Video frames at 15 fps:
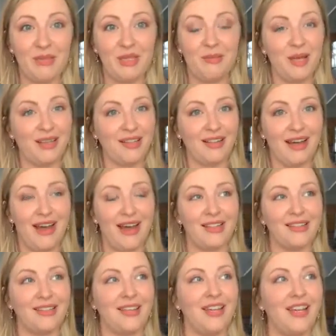spin
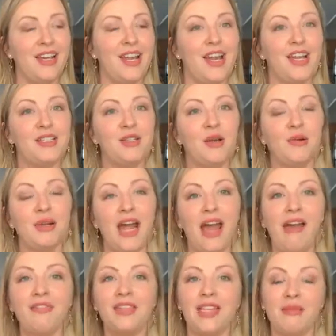class, and so I would
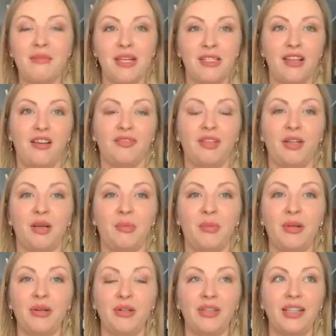have to get myself up
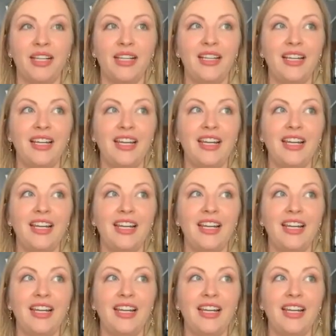early.